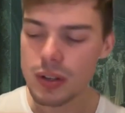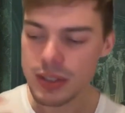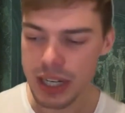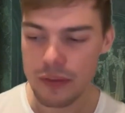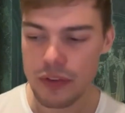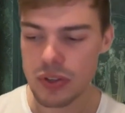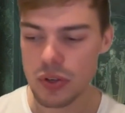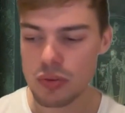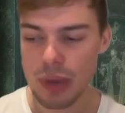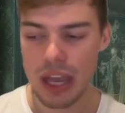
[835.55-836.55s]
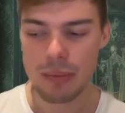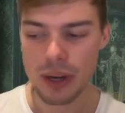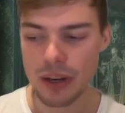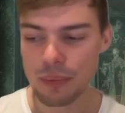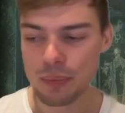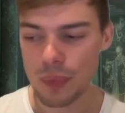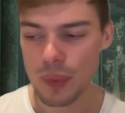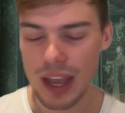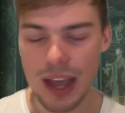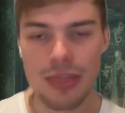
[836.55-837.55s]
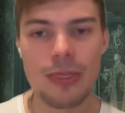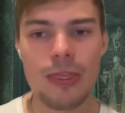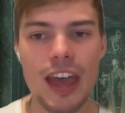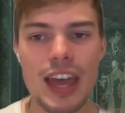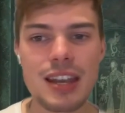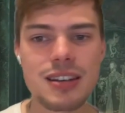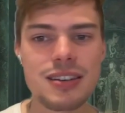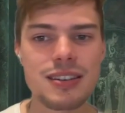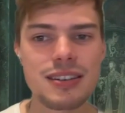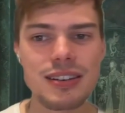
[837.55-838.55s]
delivers a newspaper, and then